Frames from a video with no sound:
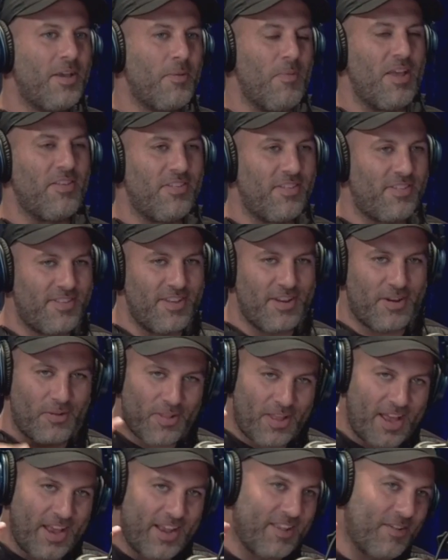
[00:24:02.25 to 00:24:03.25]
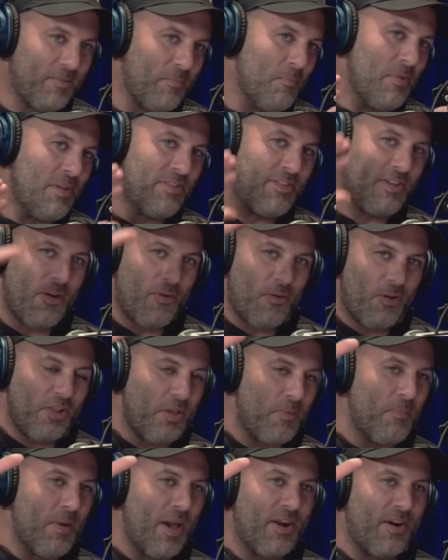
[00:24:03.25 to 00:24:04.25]
amazing sneaker, like
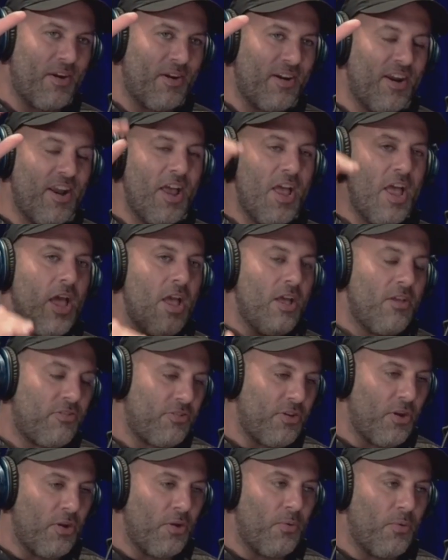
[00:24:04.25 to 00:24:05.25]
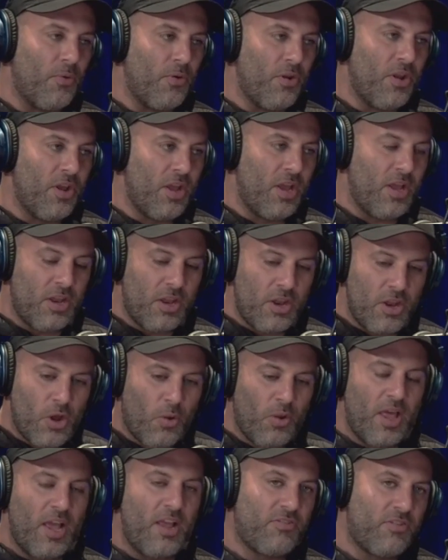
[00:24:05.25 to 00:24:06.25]
materially better. So
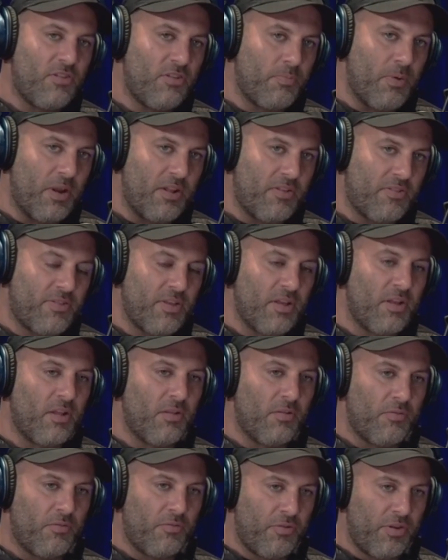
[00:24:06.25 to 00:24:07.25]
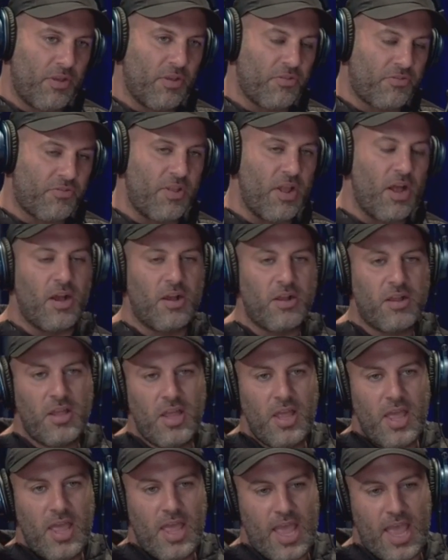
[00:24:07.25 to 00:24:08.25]
no laces, but it still feels snug.
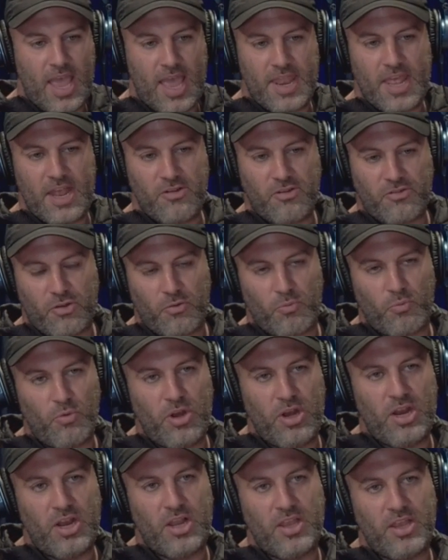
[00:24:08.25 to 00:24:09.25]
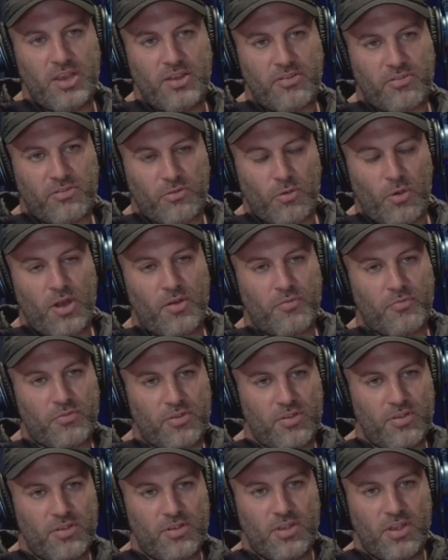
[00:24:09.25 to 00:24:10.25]
And then just a really
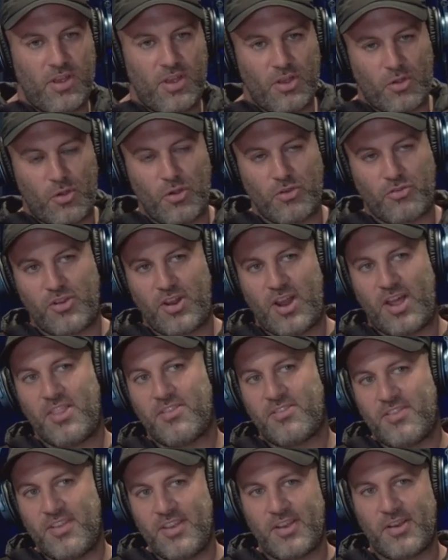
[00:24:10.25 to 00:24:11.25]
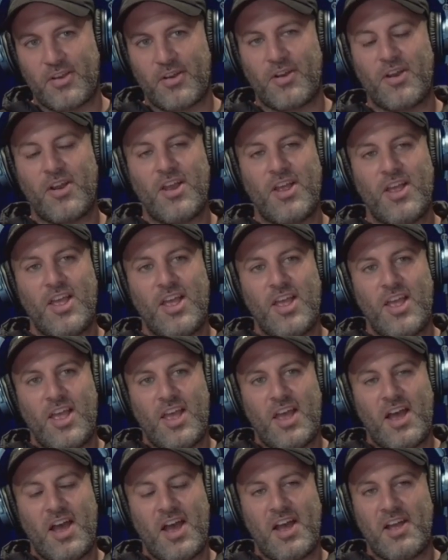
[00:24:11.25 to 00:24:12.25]
soft cushion on the sneaker.
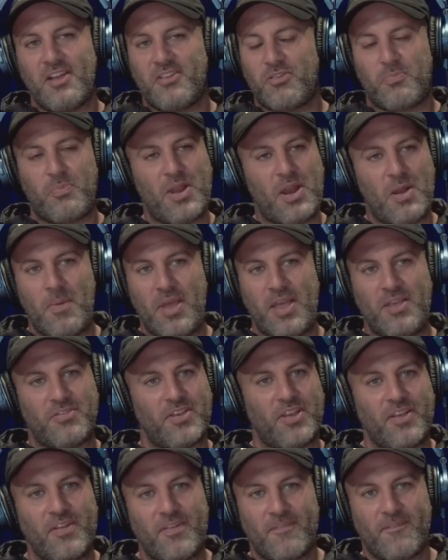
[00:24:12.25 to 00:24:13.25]
It's just been amazing.